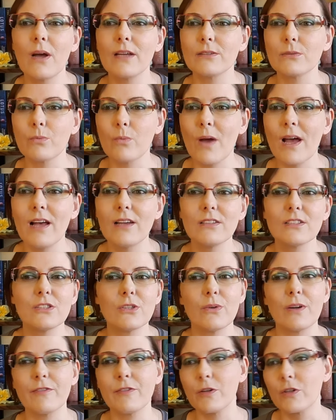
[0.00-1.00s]
as well,
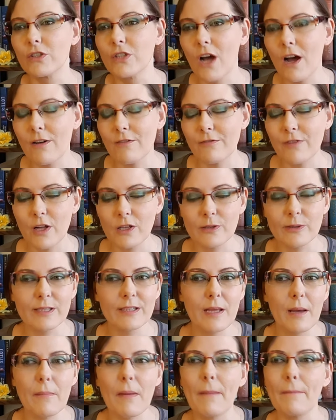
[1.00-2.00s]
so if you're not following
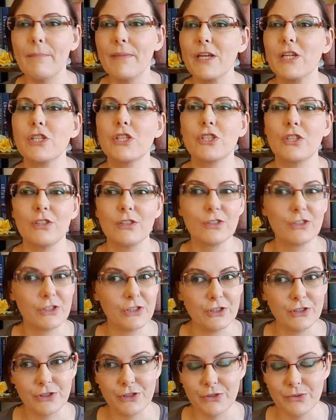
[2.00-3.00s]
them, be sure
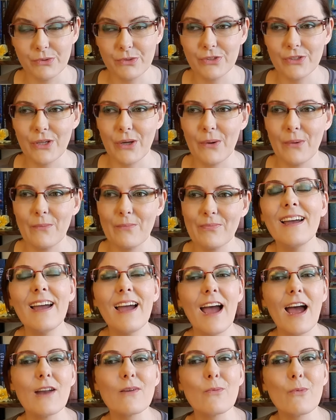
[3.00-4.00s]
to do so.
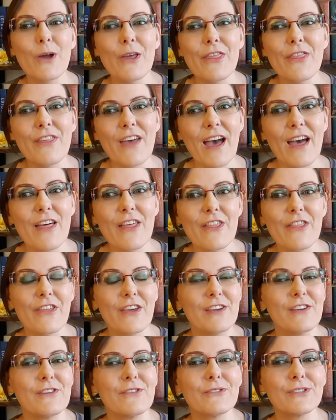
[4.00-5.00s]
And with that,
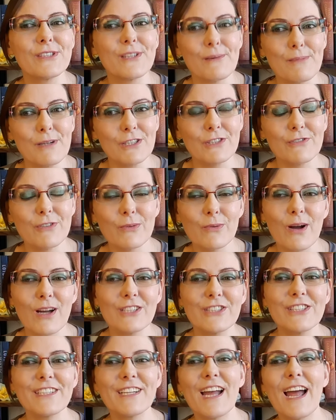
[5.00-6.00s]
thank you so much for
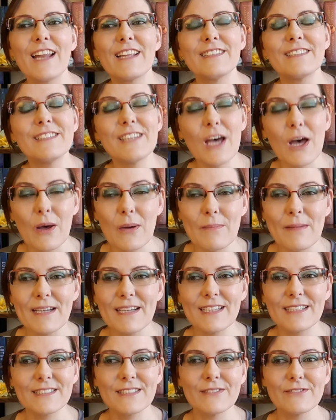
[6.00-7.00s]
watching, and until my
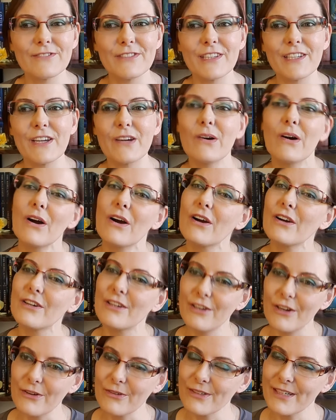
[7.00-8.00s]
next video,
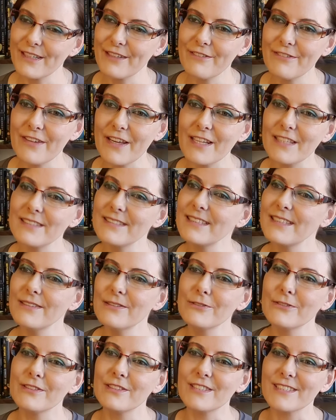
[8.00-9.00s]
go read a fantasy
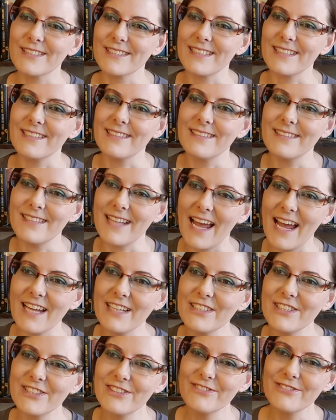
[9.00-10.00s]
with just a
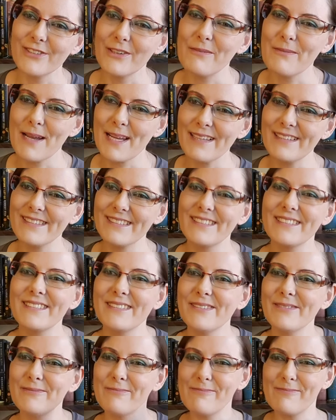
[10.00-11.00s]
dash of
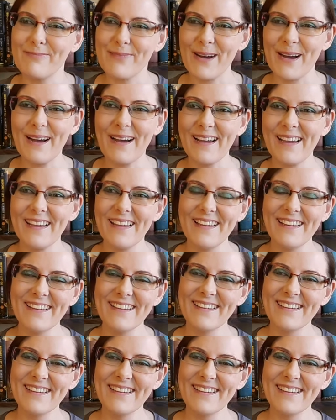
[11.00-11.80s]
romance. Bye!